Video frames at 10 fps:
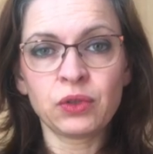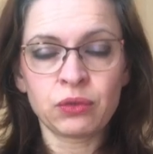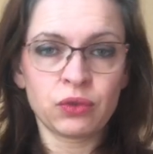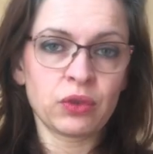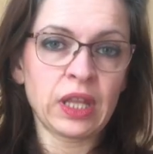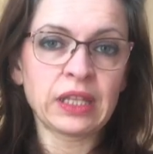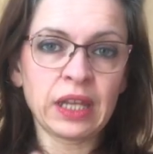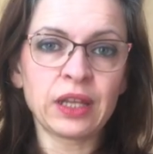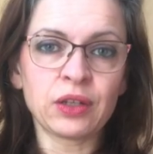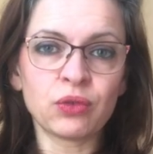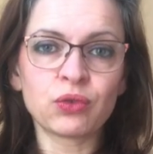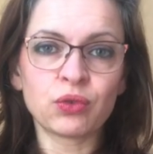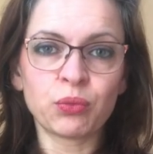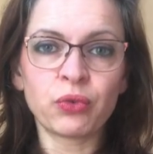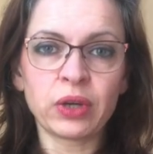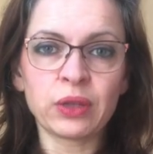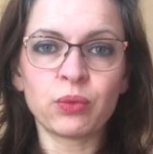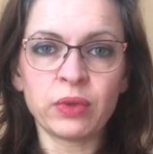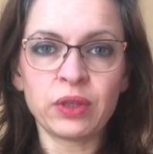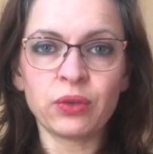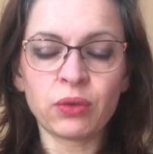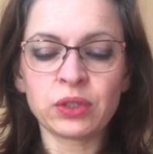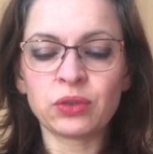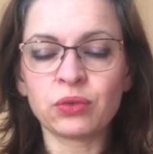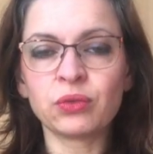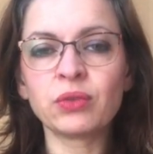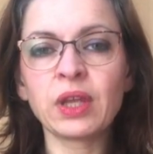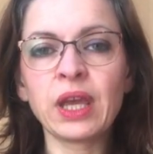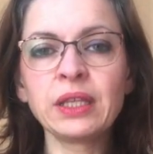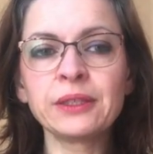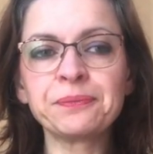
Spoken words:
so that I can also breathe with you as you do that,